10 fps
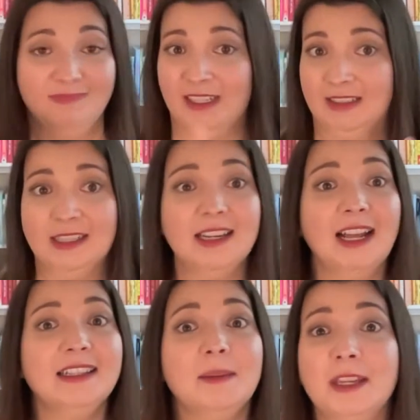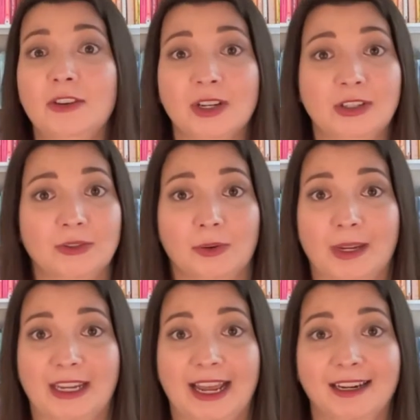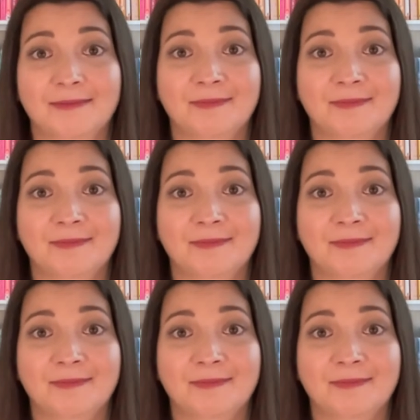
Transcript: This is not something you can do in a weekend.